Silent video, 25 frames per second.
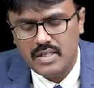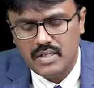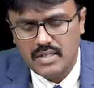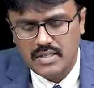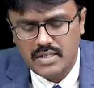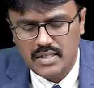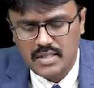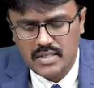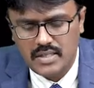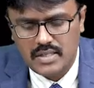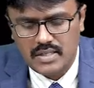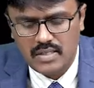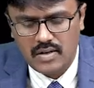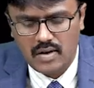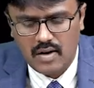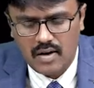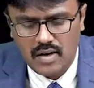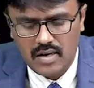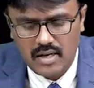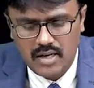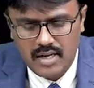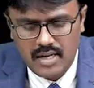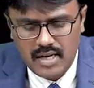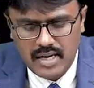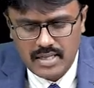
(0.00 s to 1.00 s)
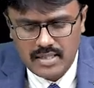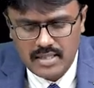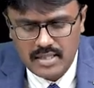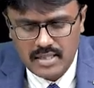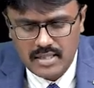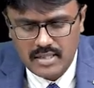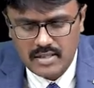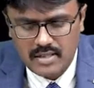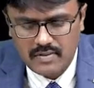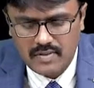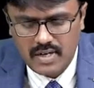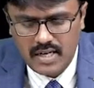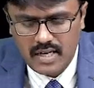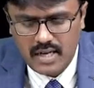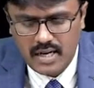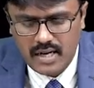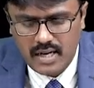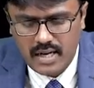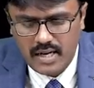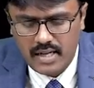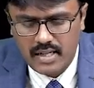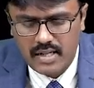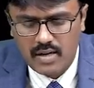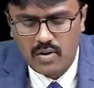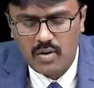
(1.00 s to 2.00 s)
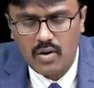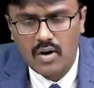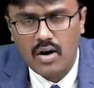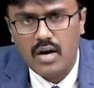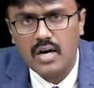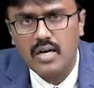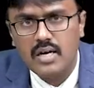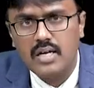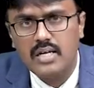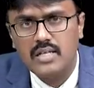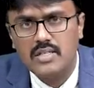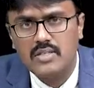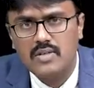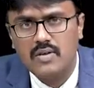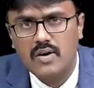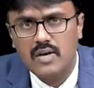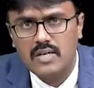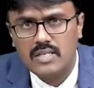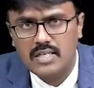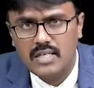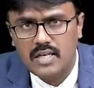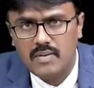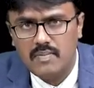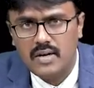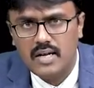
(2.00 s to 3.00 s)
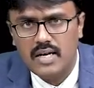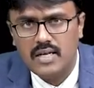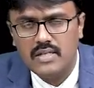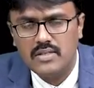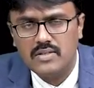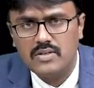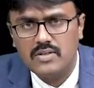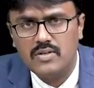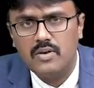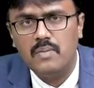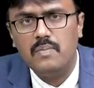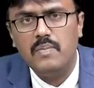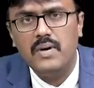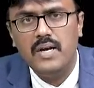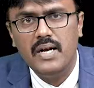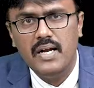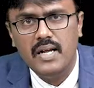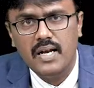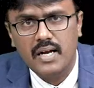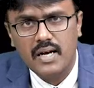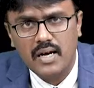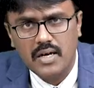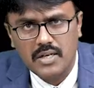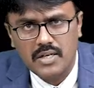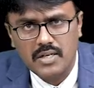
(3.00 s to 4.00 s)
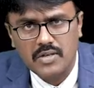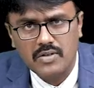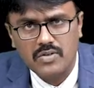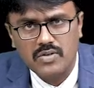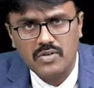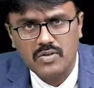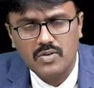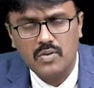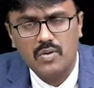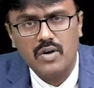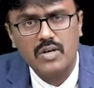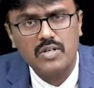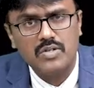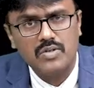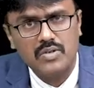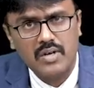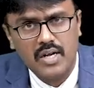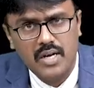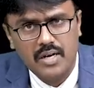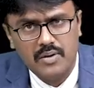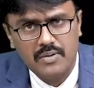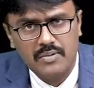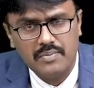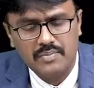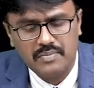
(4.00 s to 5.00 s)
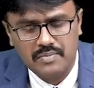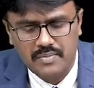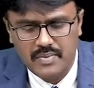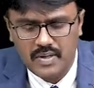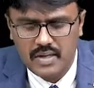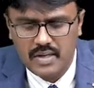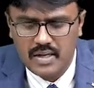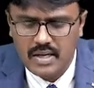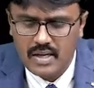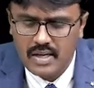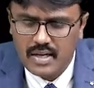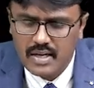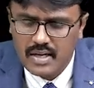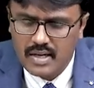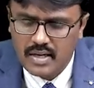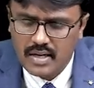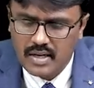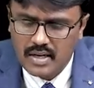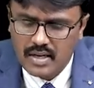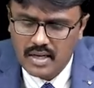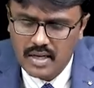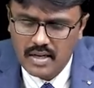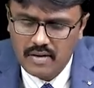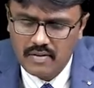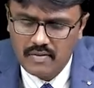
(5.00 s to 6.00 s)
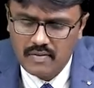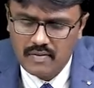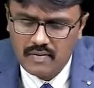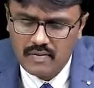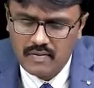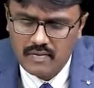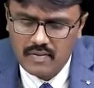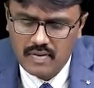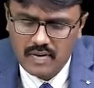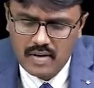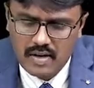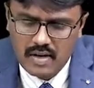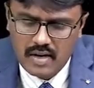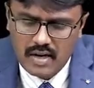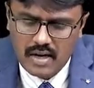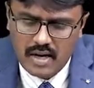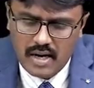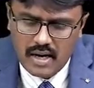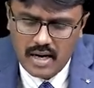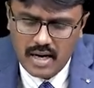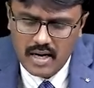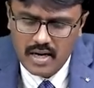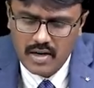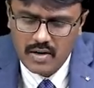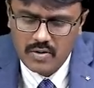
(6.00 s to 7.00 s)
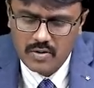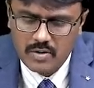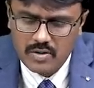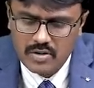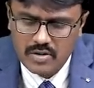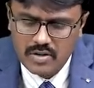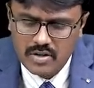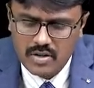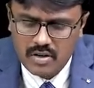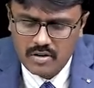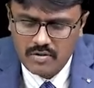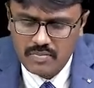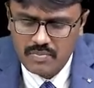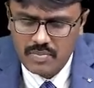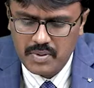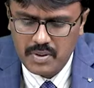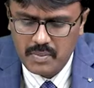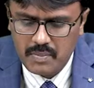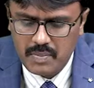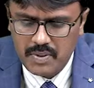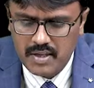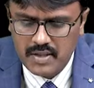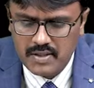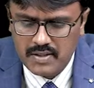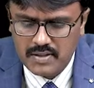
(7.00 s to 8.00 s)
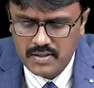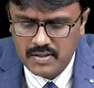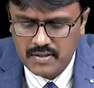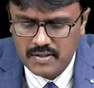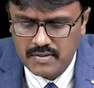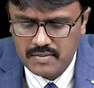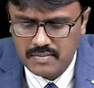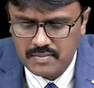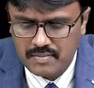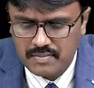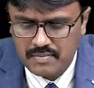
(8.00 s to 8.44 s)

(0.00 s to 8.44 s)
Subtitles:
Since already acid is very high, the clot is not stabilized, so bleeding continues. So what should I do? Give high dose of PPIs.